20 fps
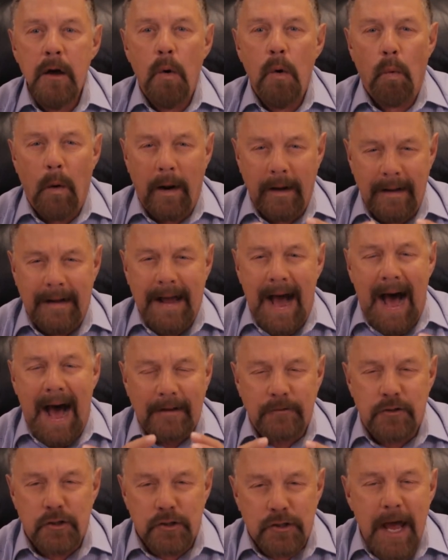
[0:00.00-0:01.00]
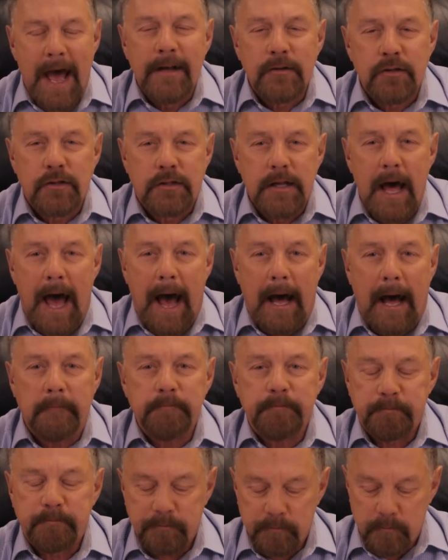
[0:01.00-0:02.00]
When God says that,
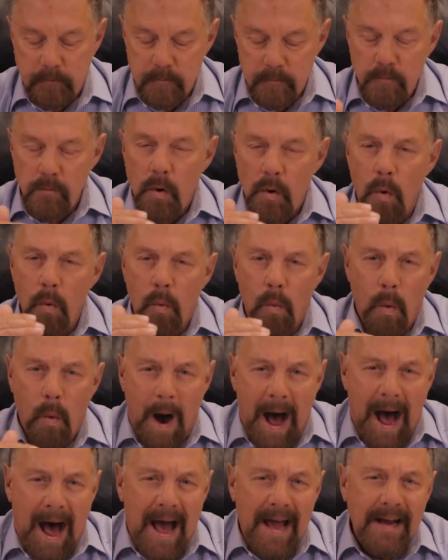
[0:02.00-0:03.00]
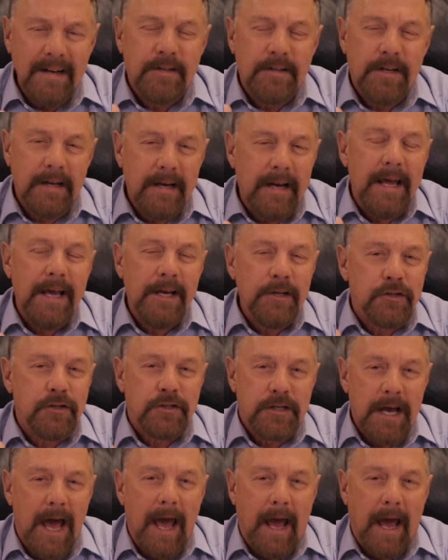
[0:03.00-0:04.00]
why did he
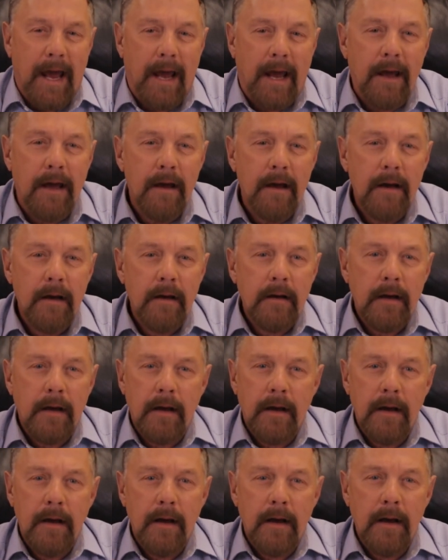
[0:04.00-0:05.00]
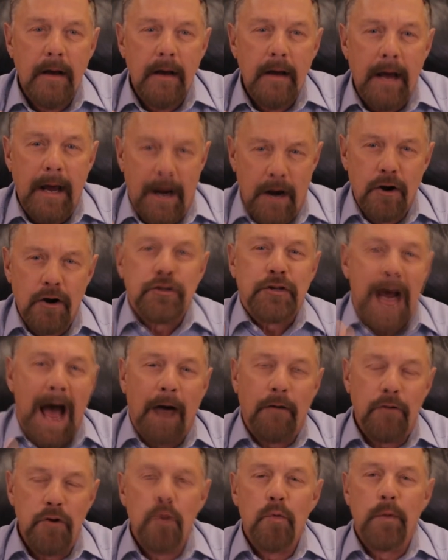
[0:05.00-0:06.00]
say, here's
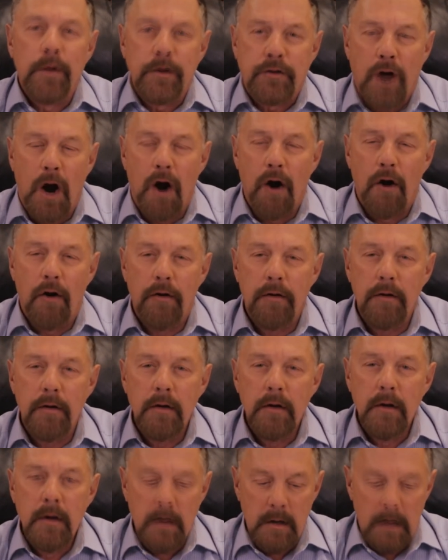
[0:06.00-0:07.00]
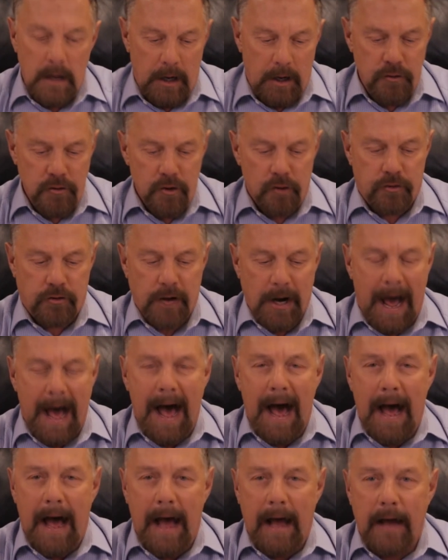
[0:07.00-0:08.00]
how you return in your
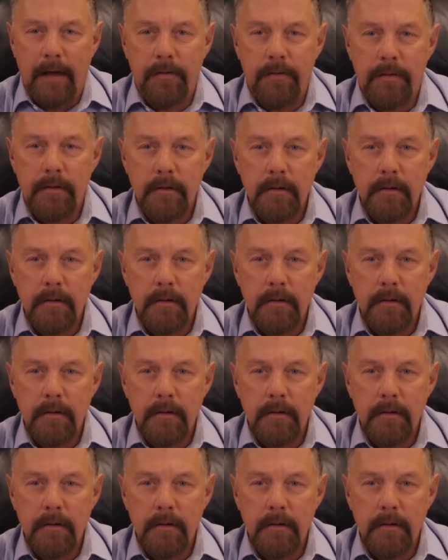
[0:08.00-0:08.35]
tithe